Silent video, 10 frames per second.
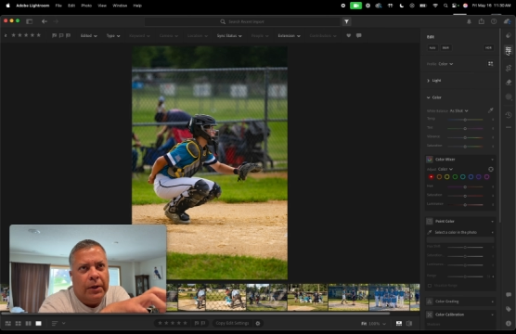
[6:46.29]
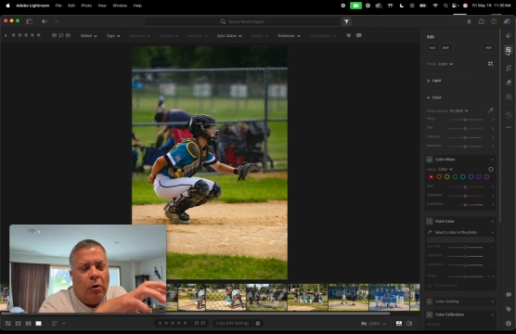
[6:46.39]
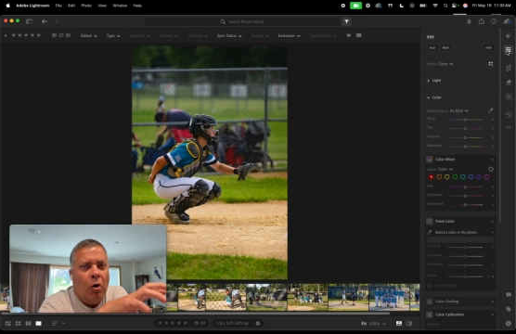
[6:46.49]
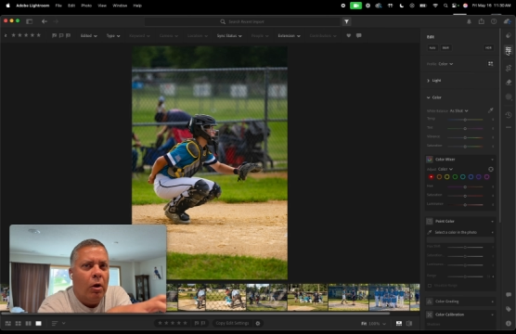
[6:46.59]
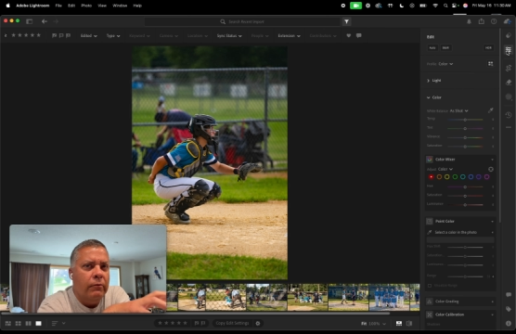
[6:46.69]
but
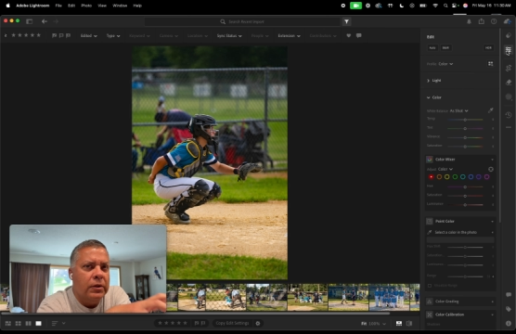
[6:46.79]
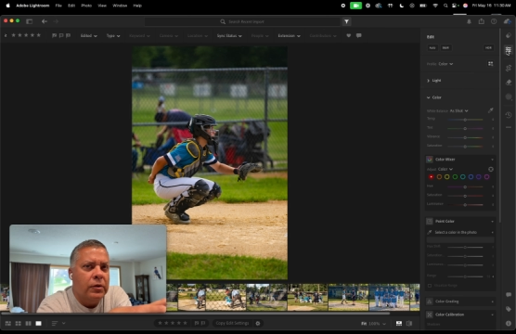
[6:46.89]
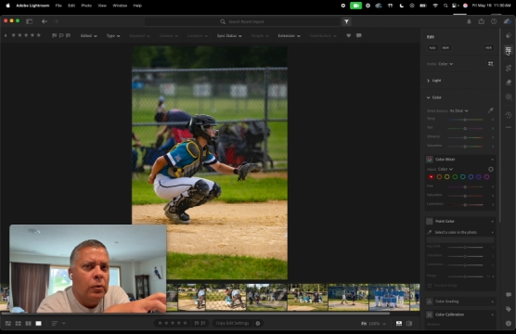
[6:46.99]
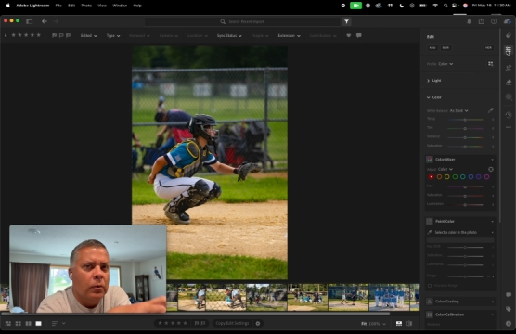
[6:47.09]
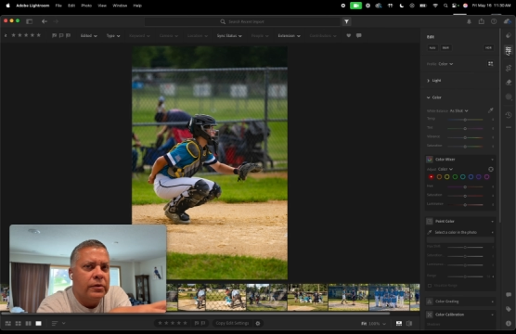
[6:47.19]
all of the
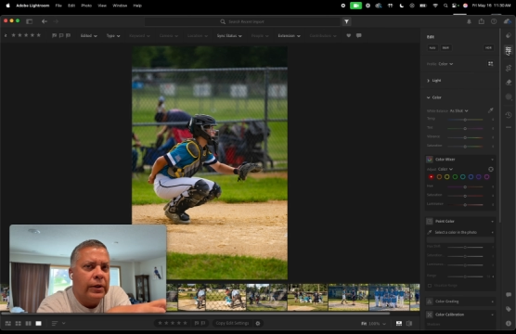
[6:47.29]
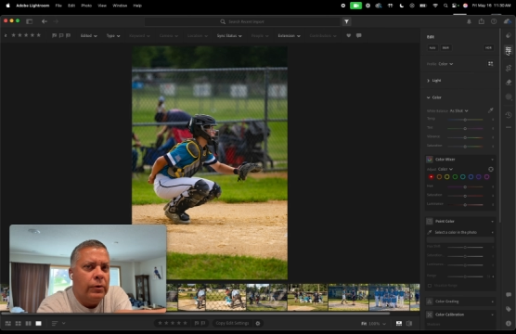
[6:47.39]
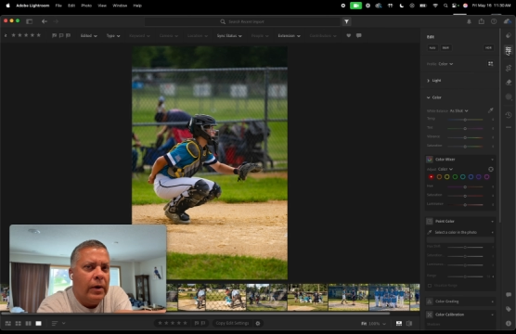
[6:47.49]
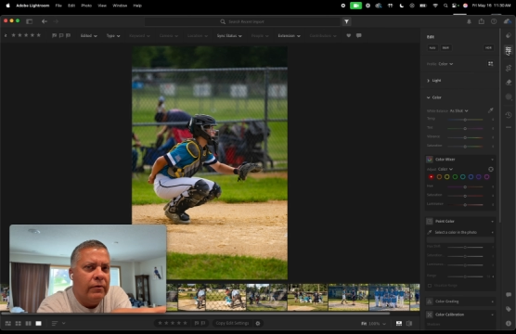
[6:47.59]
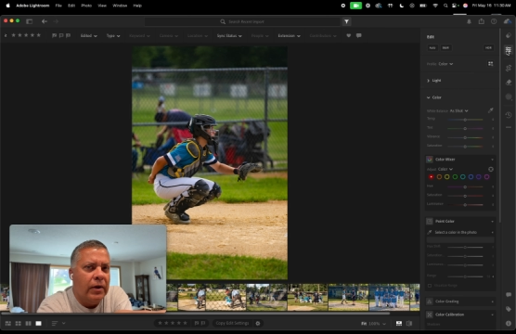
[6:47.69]
tools that
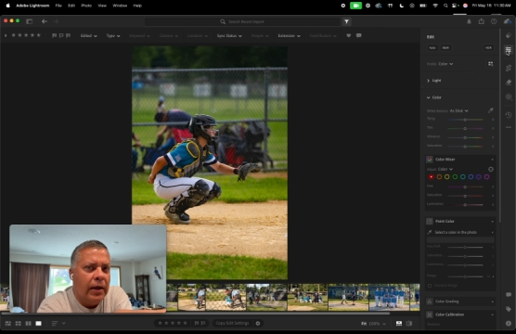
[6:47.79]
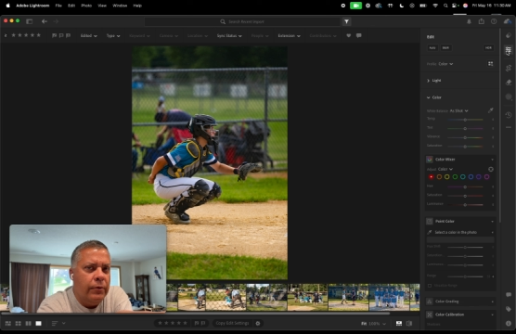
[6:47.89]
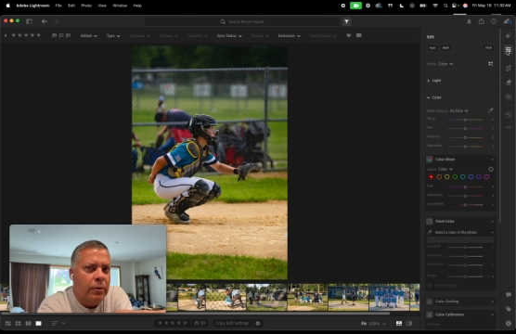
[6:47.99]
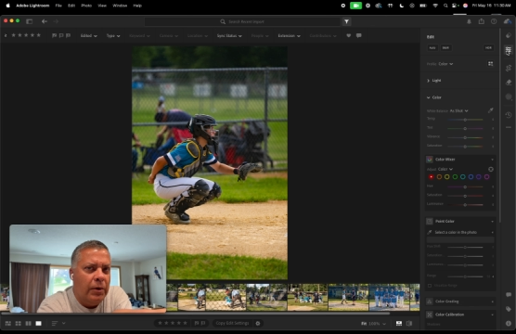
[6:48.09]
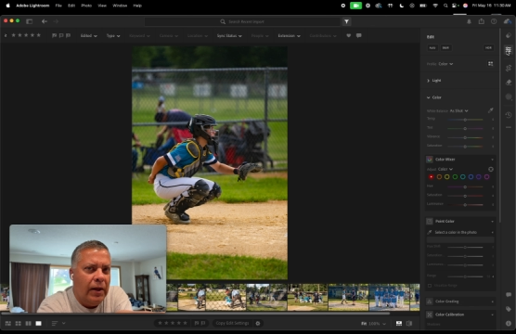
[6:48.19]
you have in
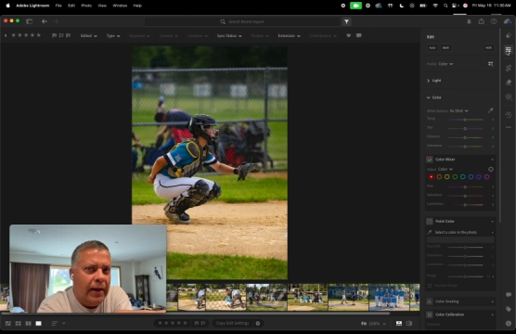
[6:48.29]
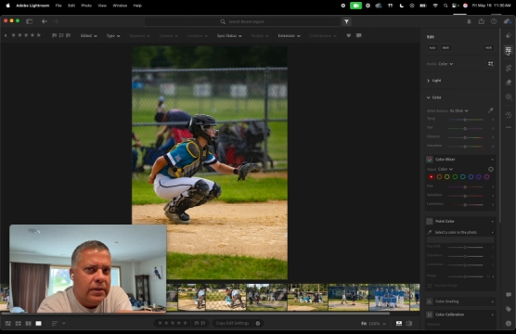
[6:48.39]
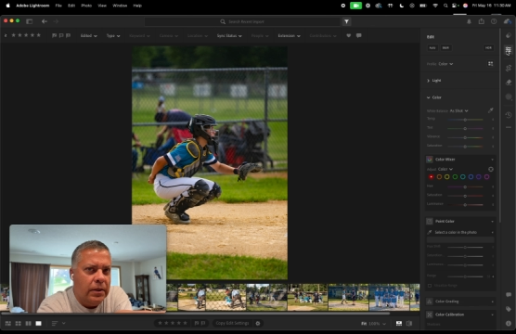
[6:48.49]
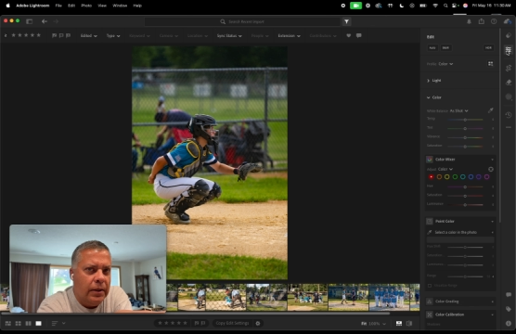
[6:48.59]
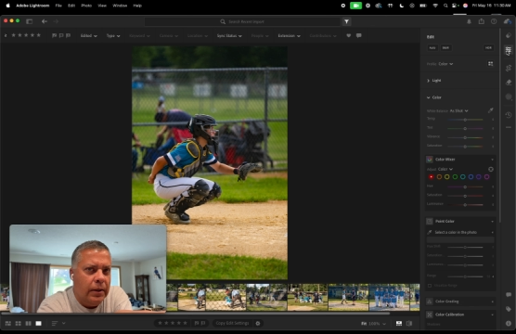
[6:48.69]
Lightroom
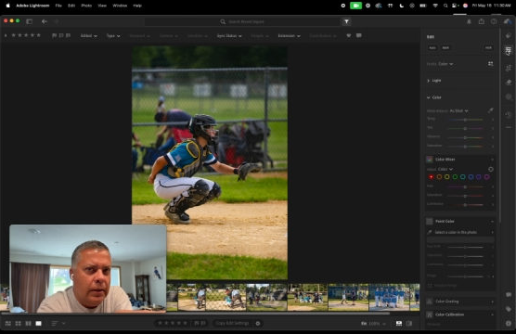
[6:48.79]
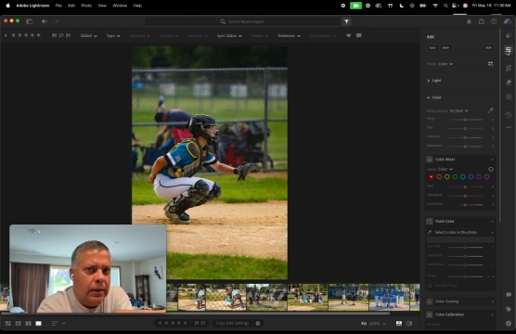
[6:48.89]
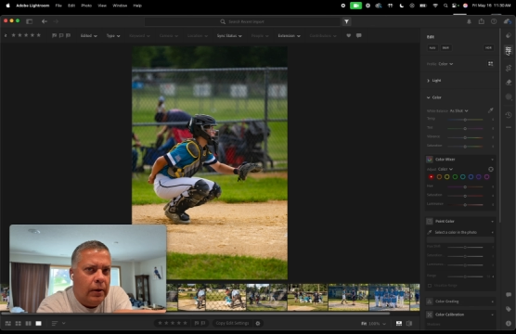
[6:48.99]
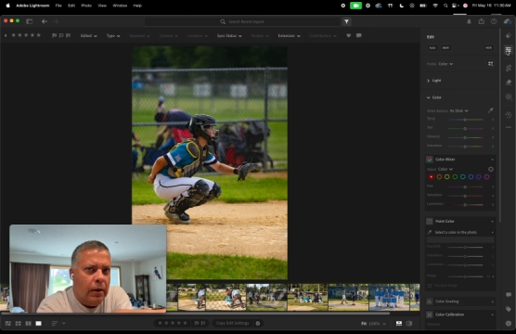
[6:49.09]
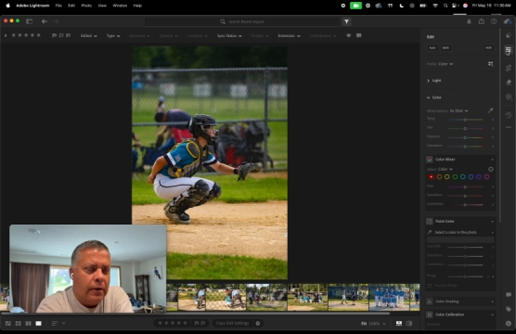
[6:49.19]
Classic
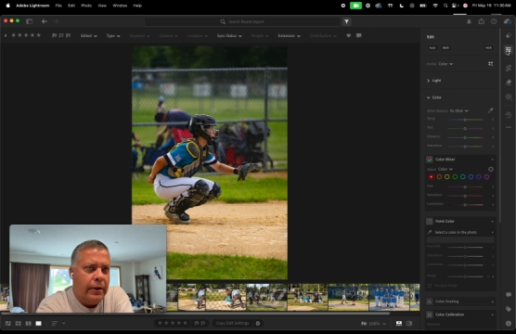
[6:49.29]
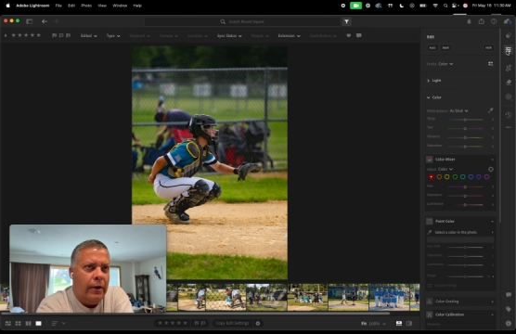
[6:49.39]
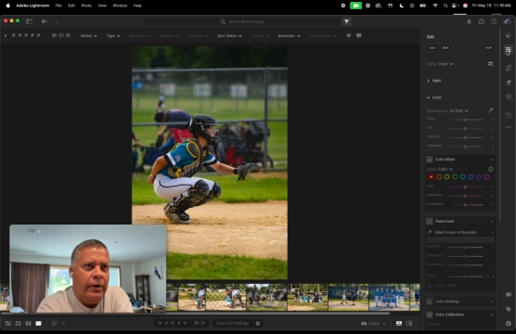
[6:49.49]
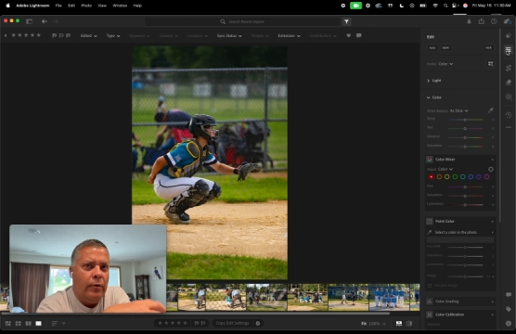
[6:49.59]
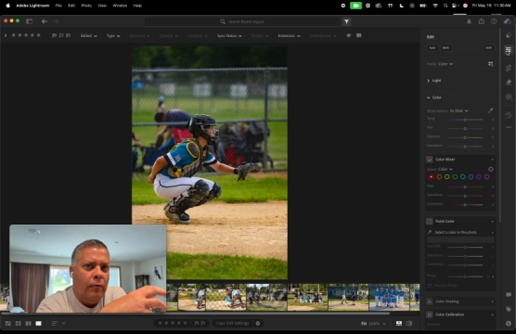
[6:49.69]
are
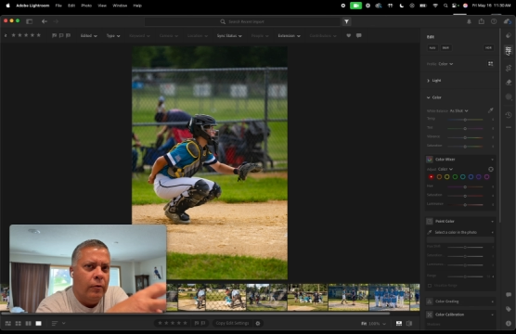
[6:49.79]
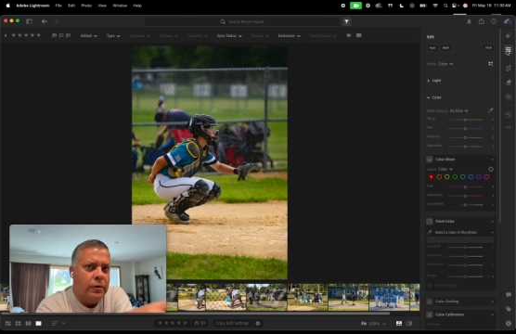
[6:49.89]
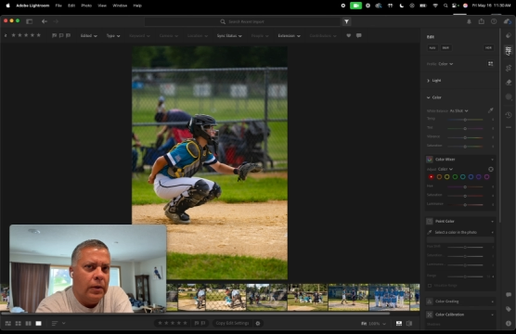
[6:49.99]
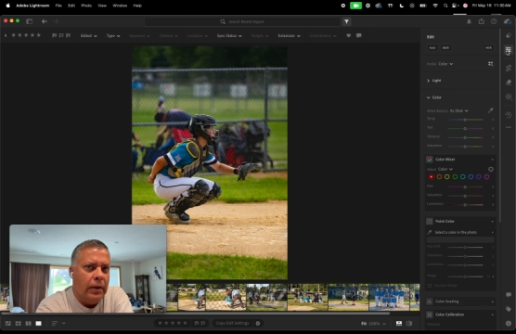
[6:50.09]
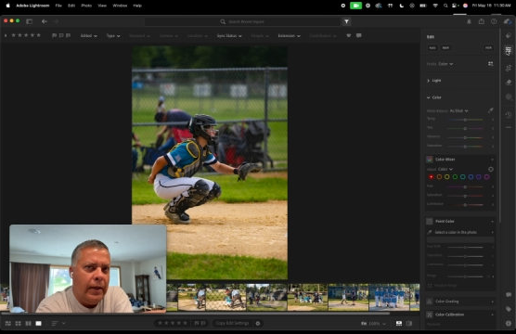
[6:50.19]
carried over
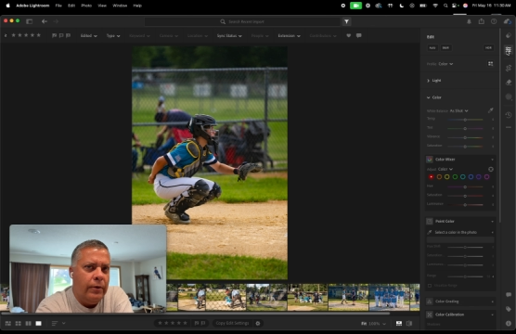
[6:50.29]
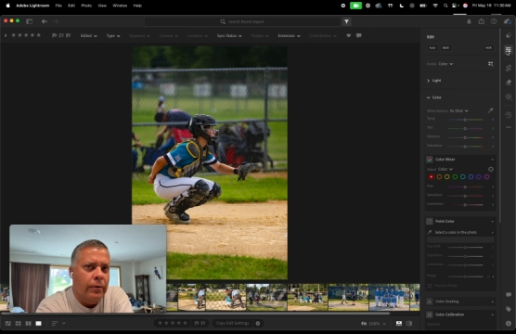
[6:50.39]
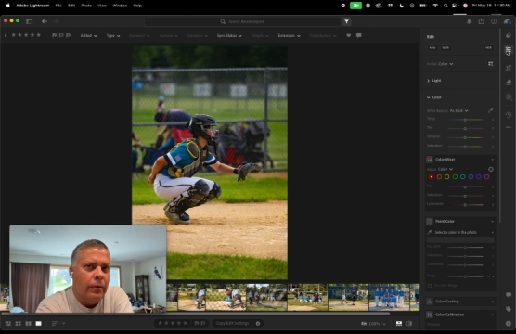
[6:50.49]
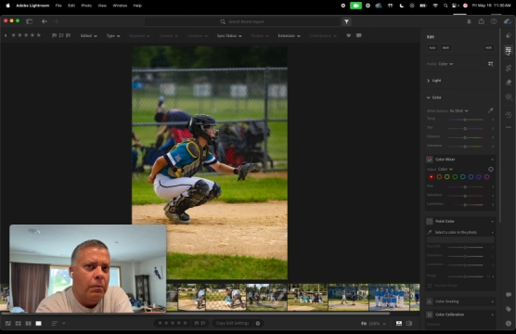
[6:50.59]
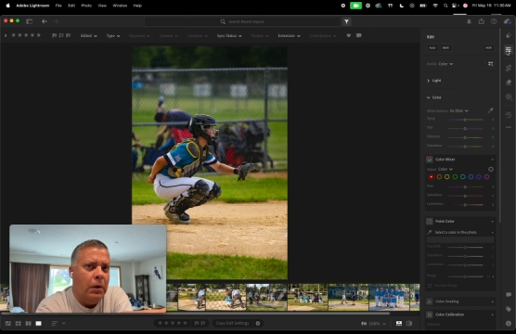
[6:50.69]
to
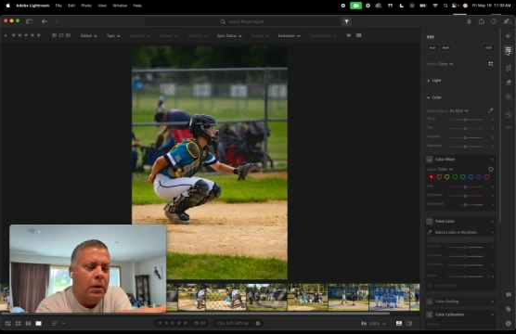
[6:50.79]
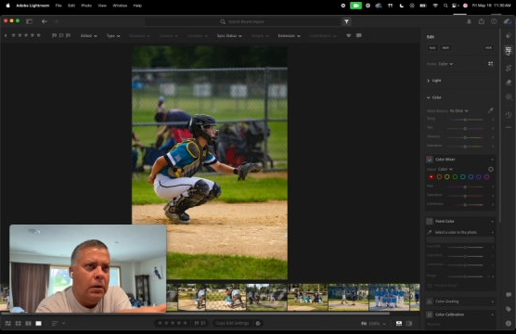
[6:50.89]
Lightroom